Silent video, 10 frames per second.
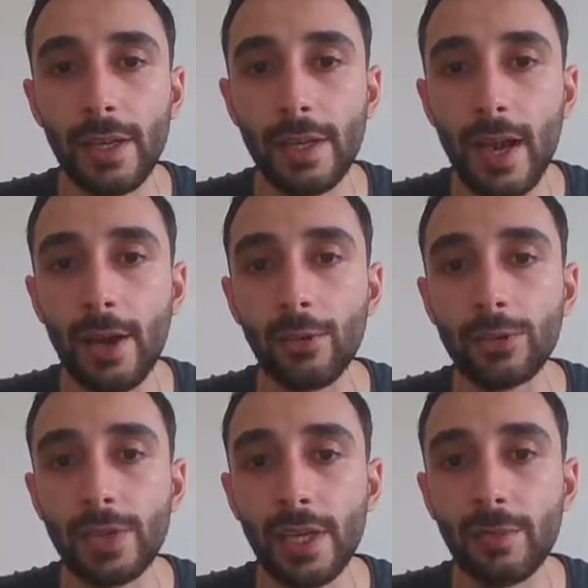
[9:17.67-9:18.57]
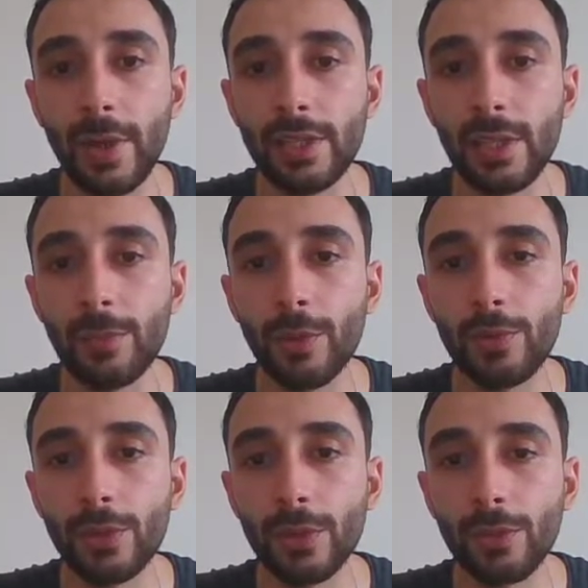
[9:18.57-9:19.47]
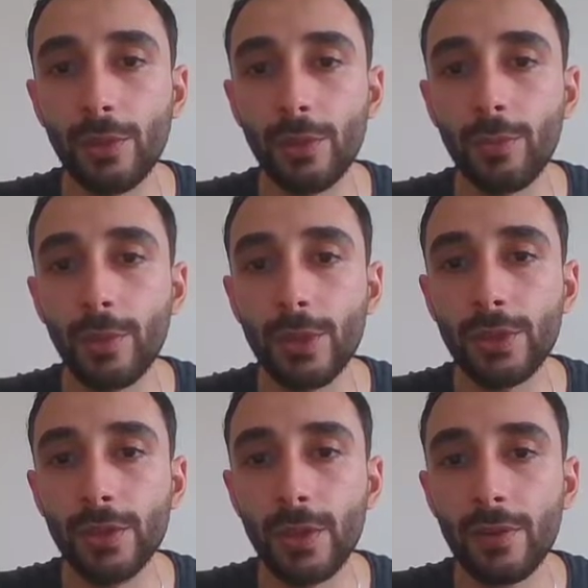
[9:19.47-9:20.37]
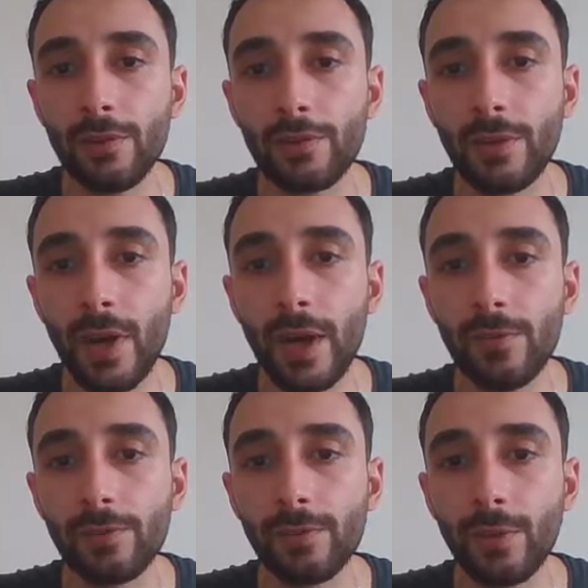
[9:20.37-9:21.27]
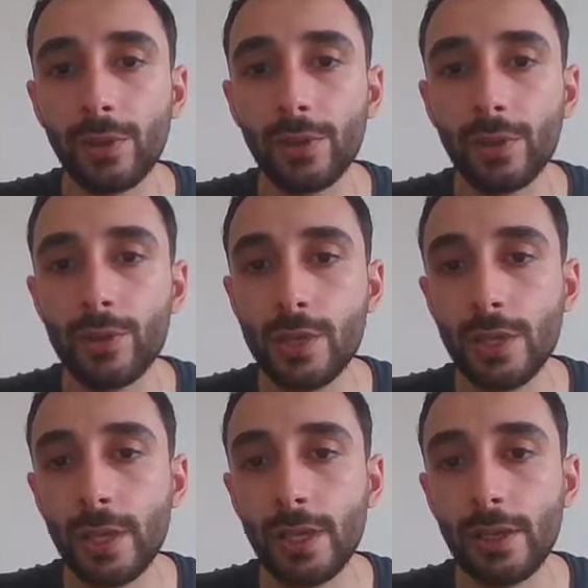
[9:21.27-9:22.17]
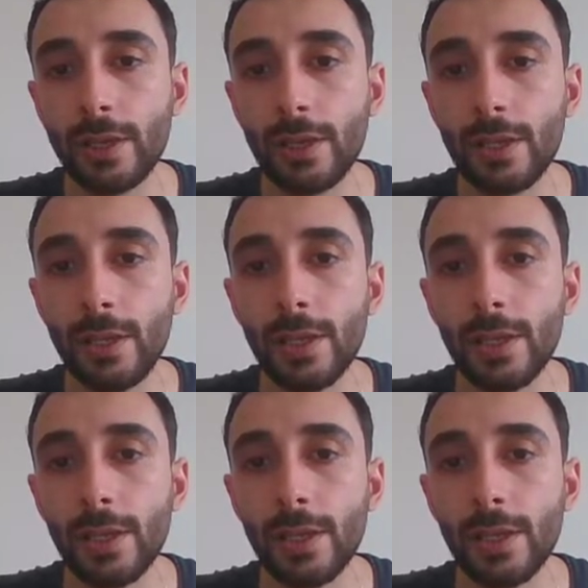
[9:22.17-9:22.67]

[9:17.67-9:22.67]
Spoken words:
and I will take my take profit at 0.54. Considering the